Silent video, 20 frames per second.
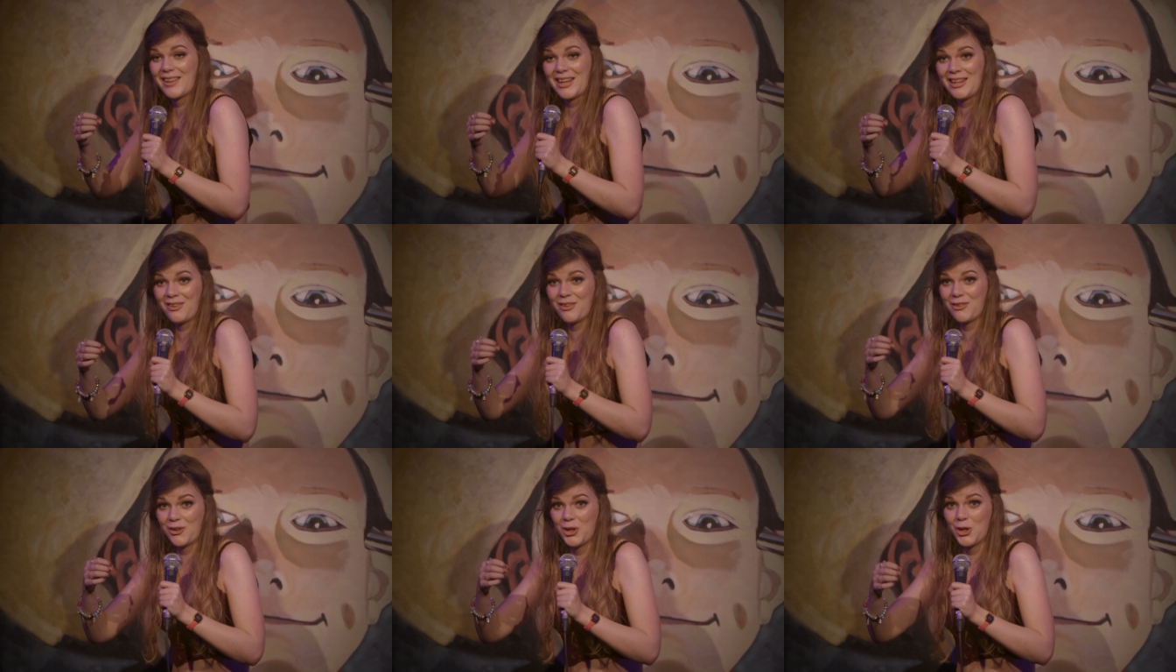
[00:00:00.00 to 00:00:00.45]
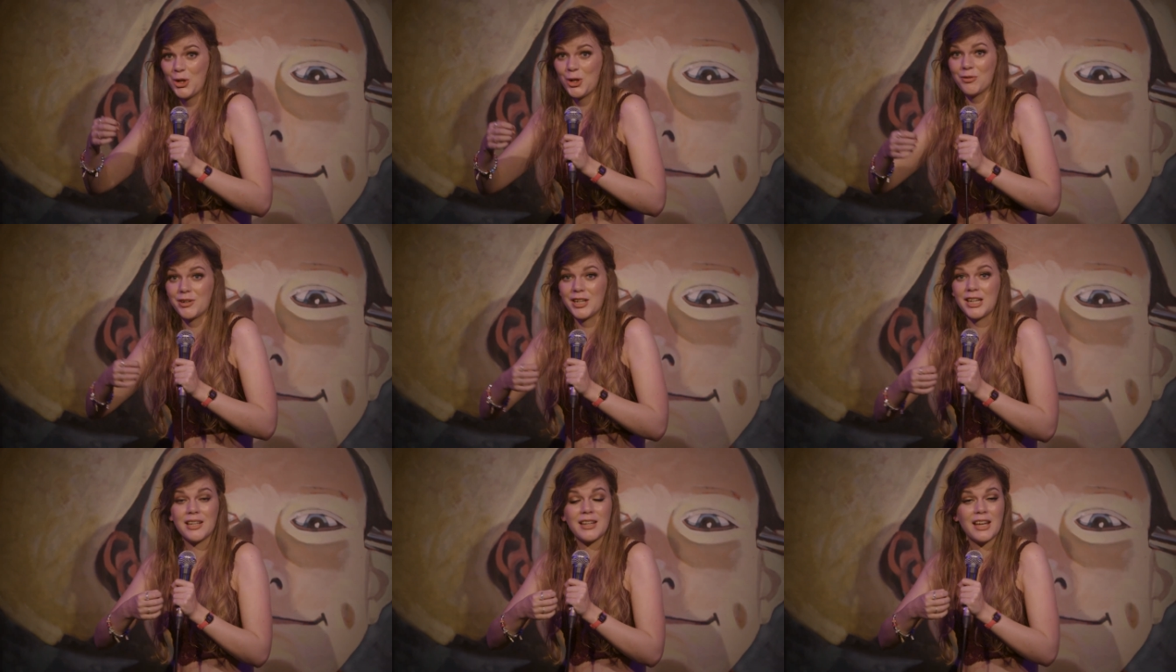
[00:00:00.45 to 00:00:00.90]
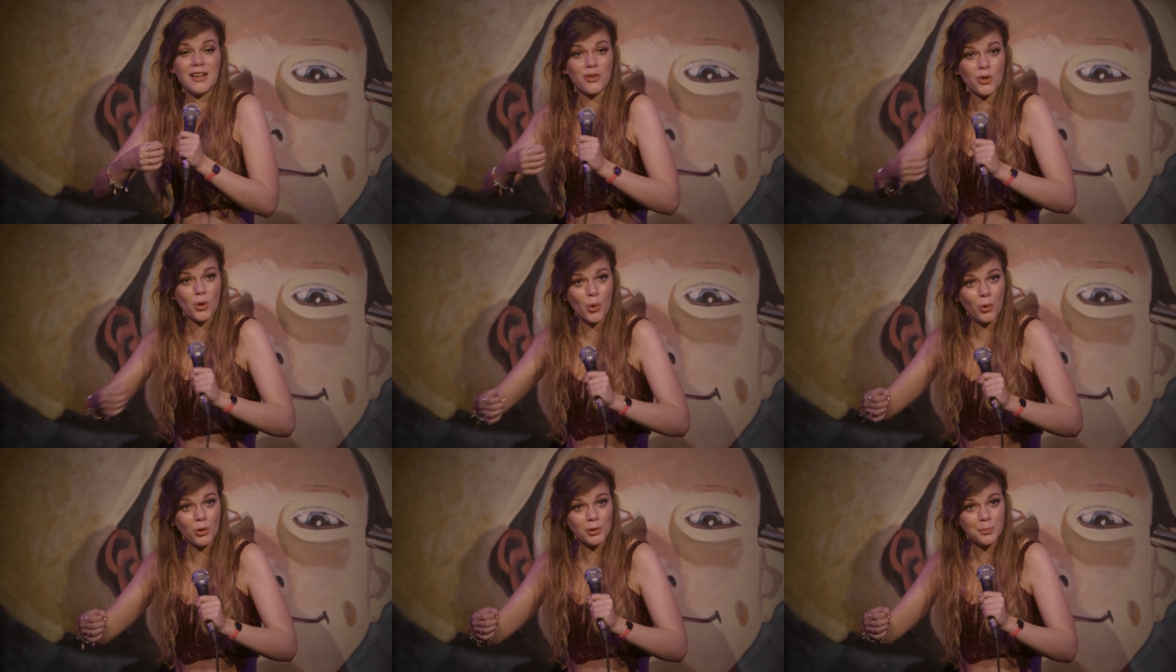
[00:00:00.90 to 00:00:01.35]
insecurity, and he's
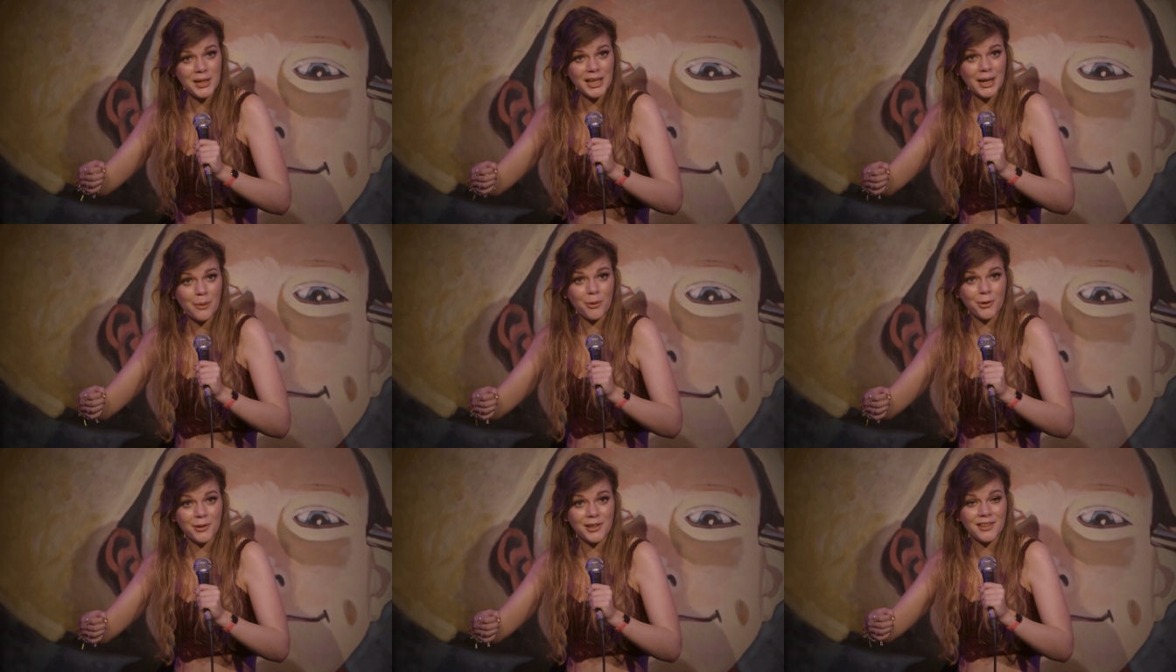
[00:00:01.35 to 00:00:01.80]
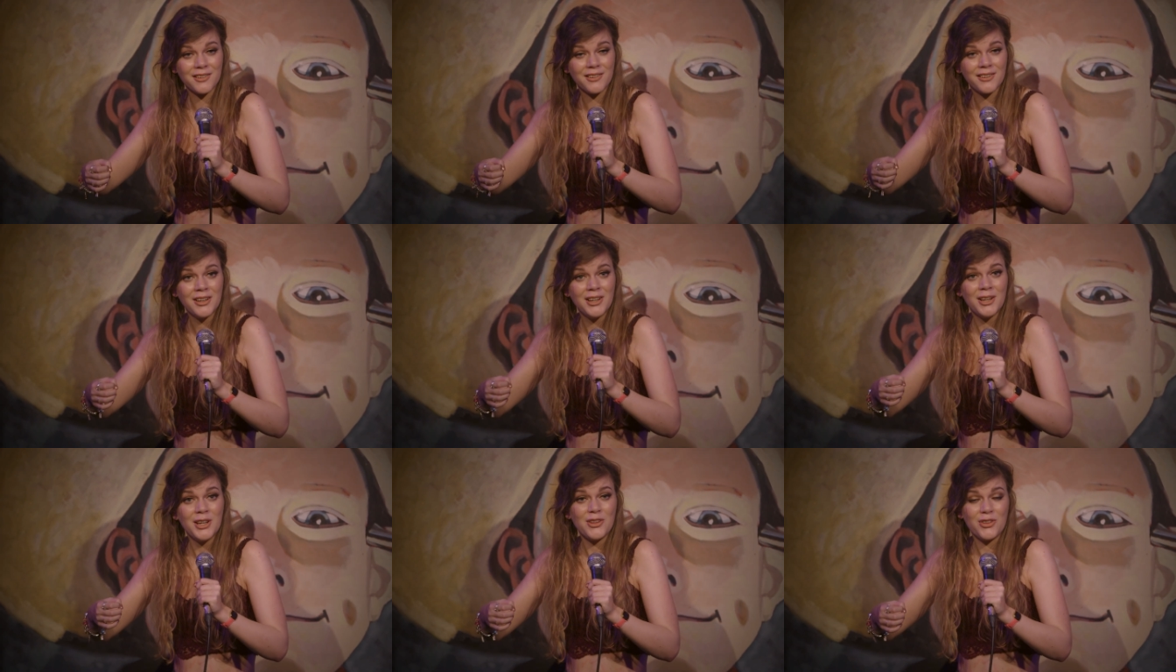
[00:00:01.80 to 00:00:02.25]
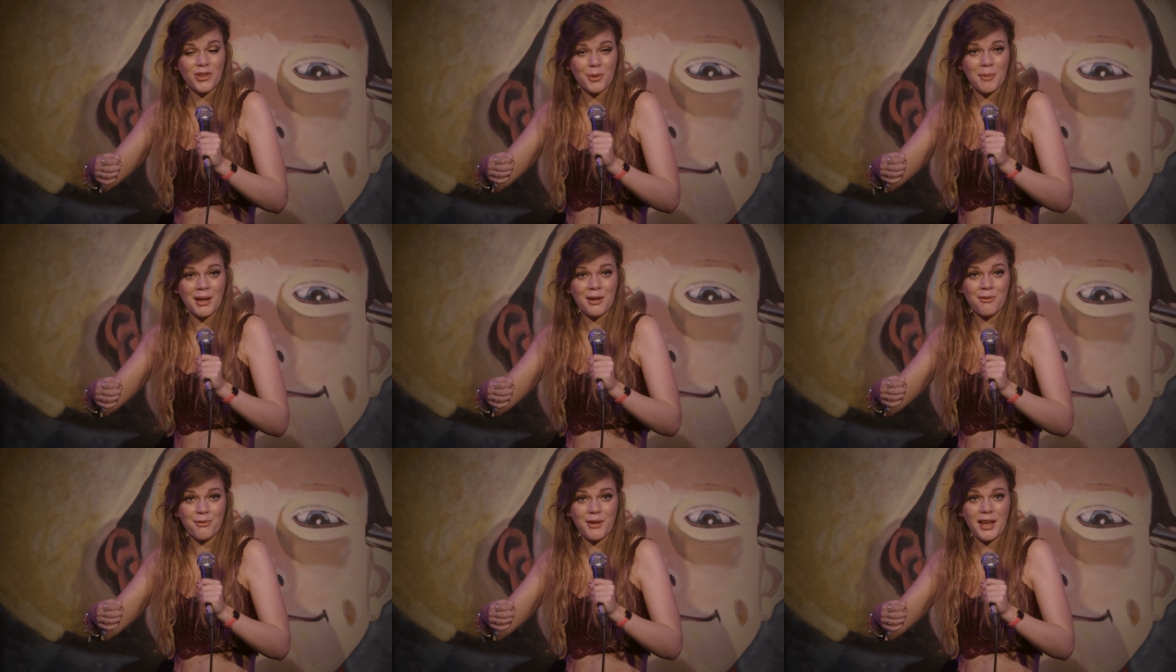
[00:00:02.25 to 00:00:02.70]
called me out on it to
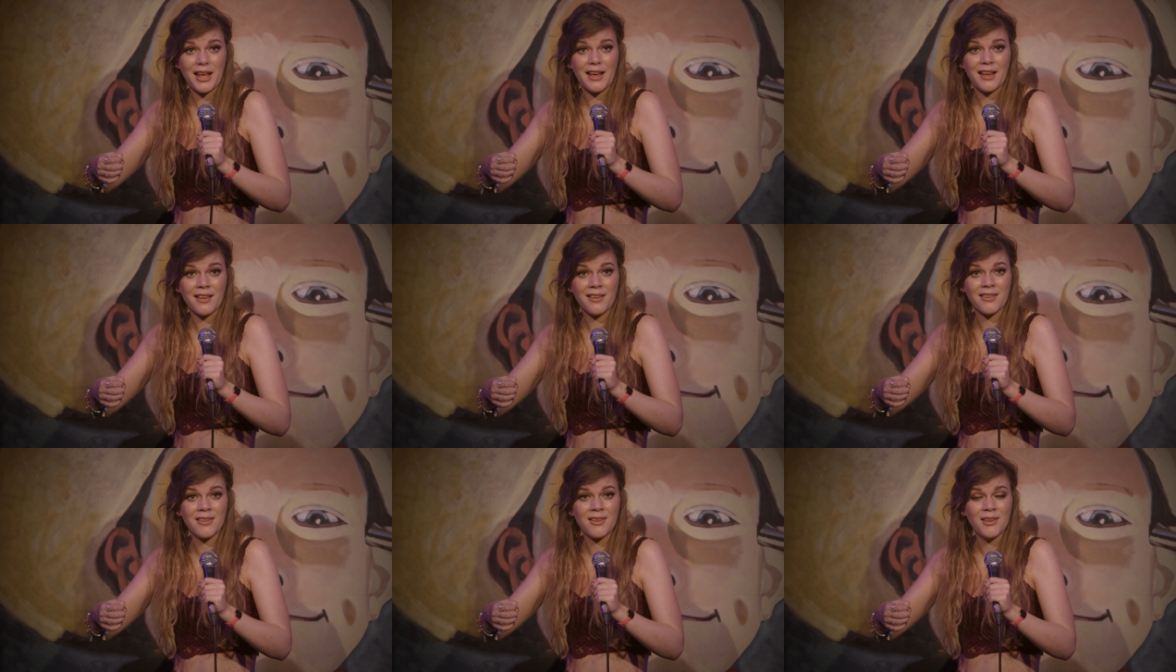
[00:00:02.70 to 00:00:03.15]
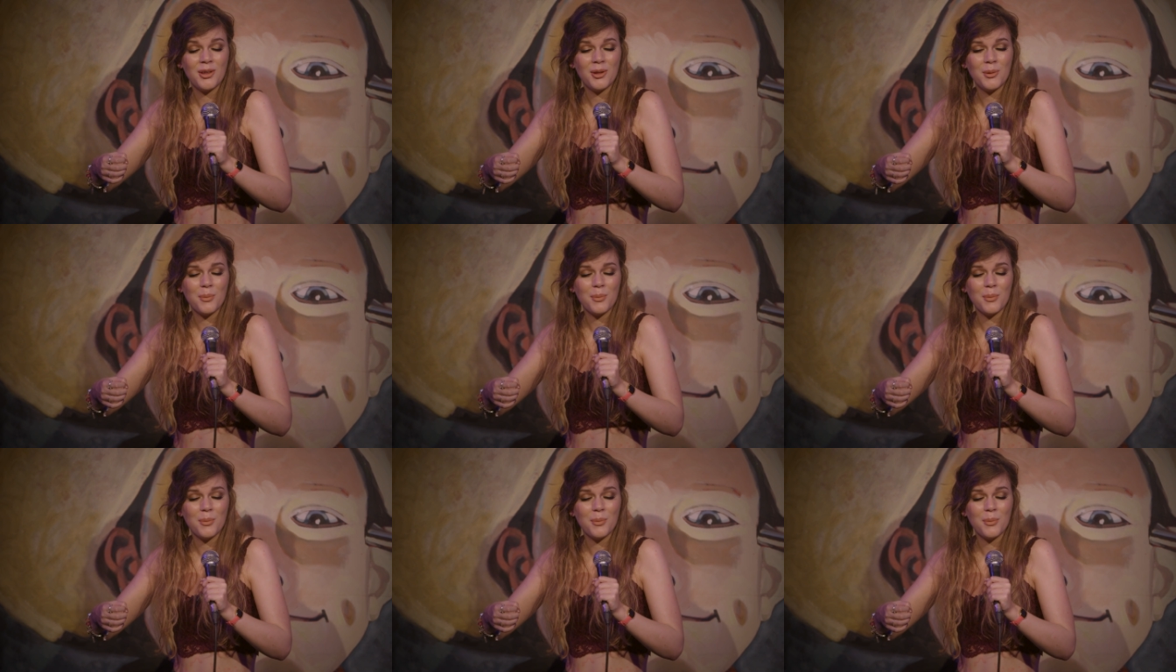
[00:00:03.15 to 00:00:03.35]
my face.